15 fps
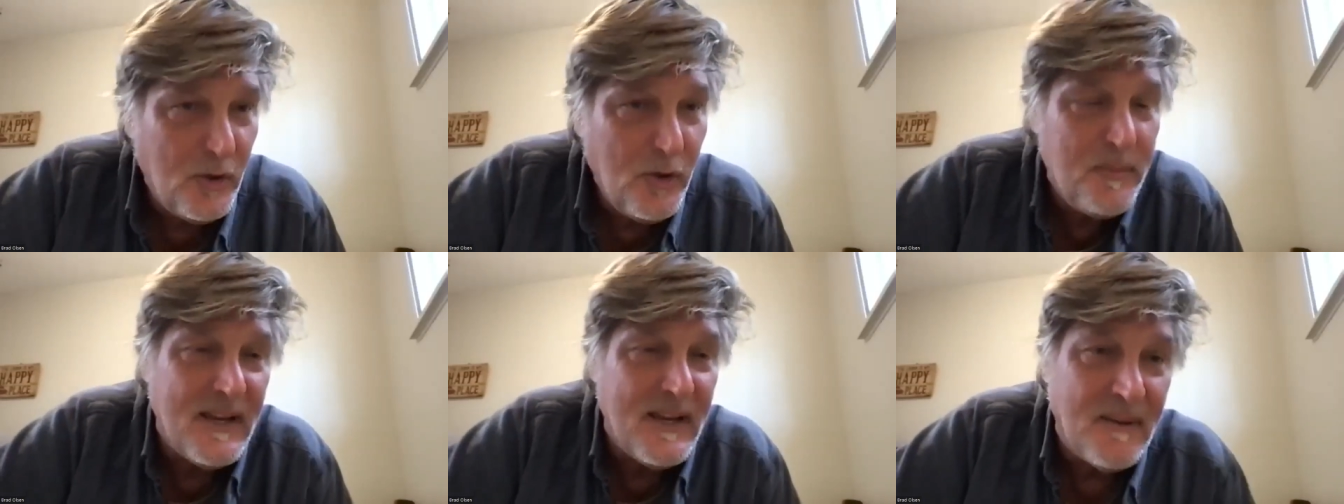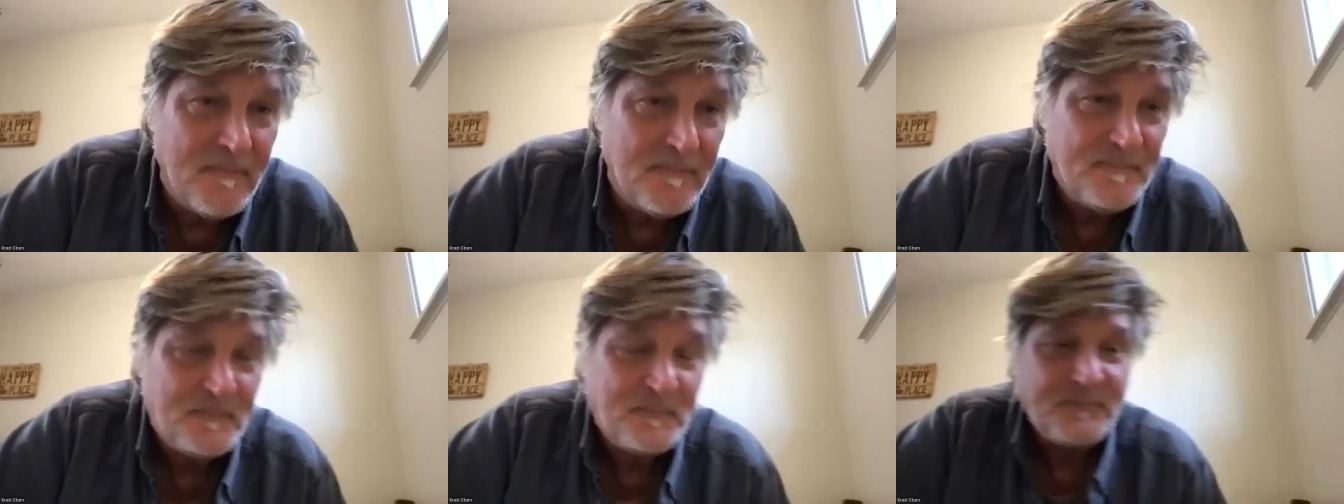
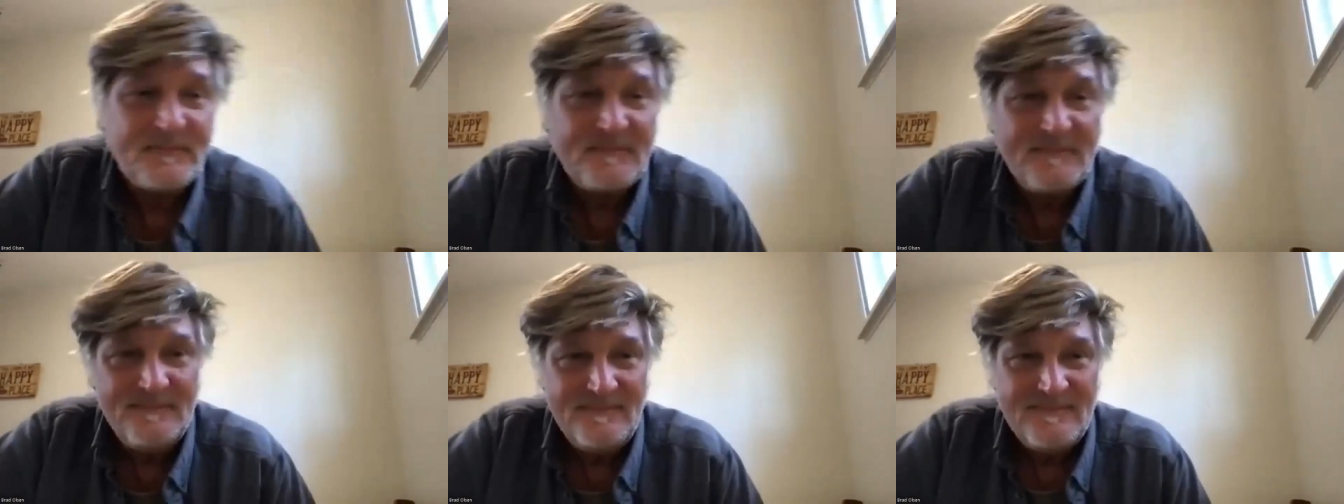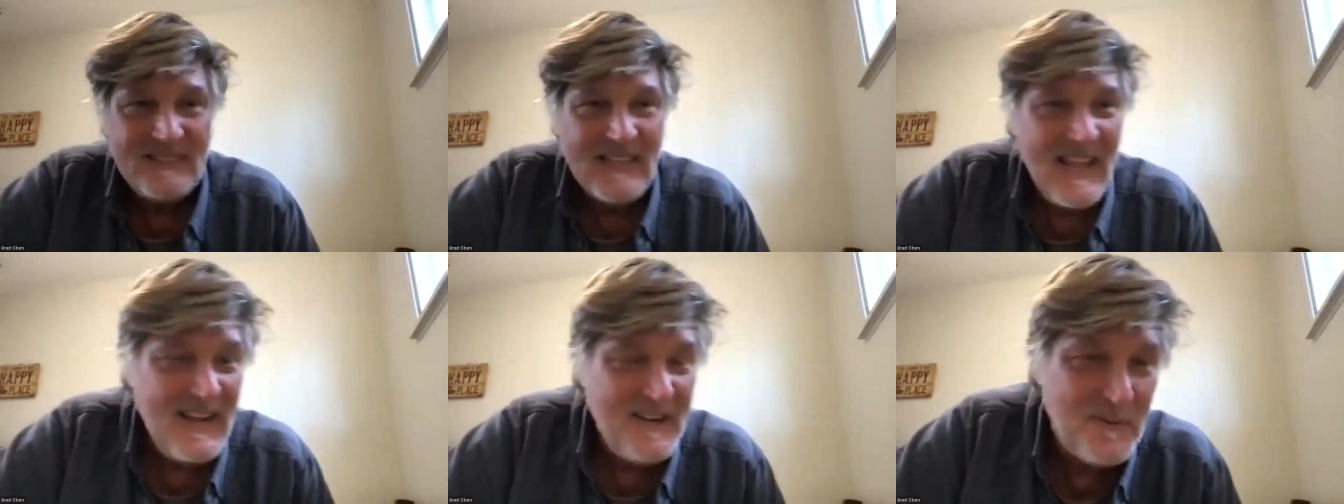Bluebeam. Mm-hmm.
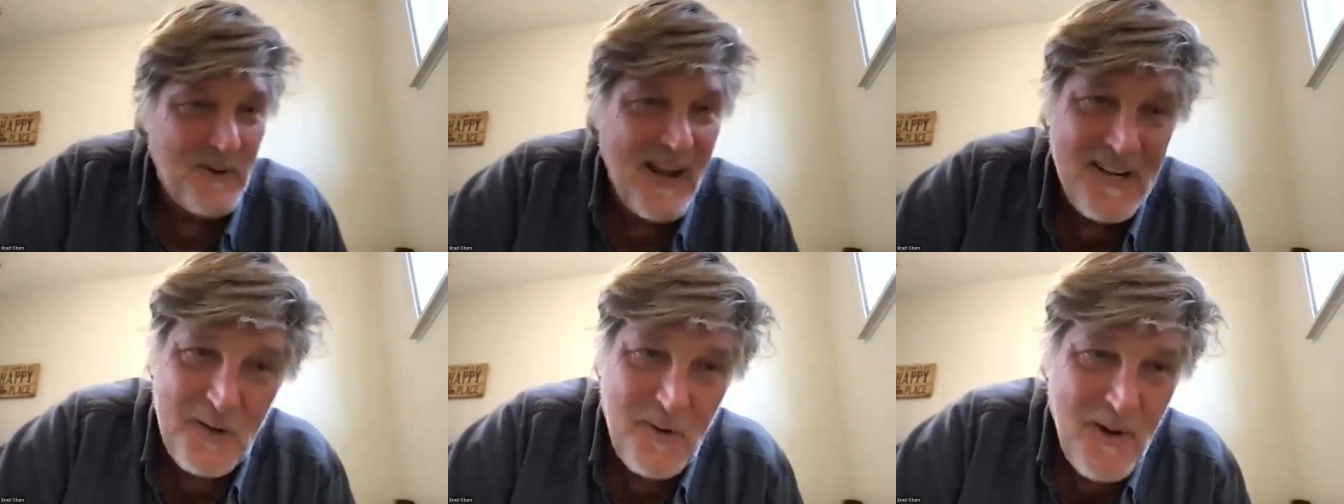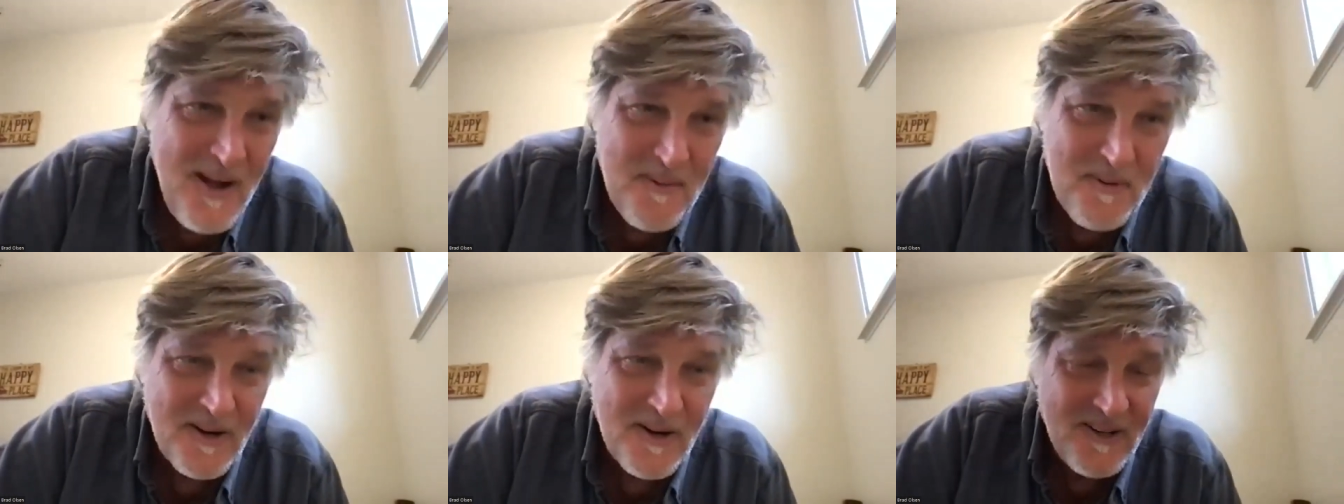And Randy
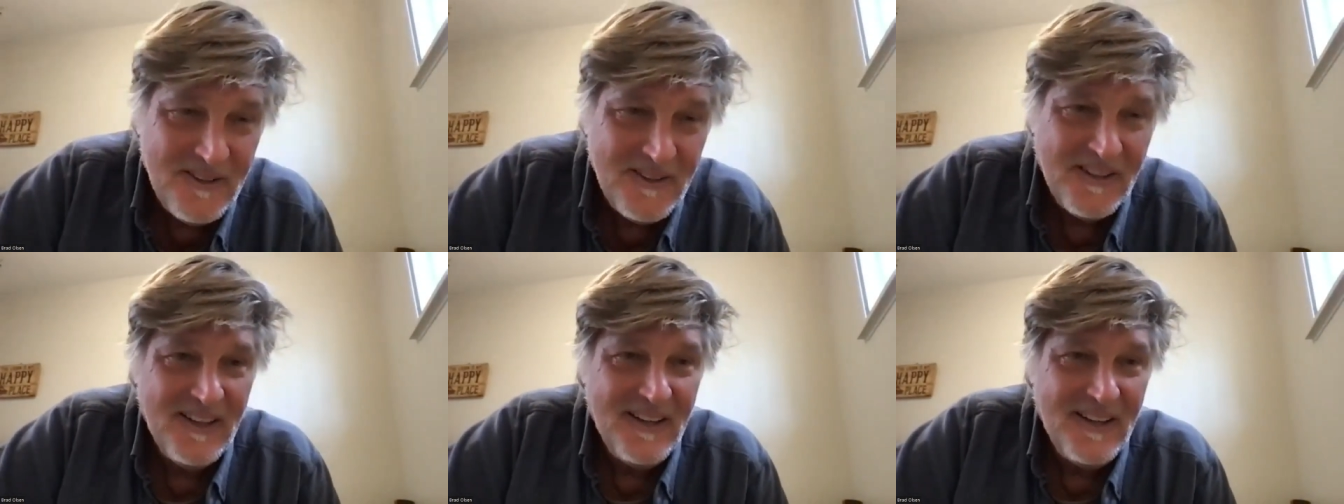Cramer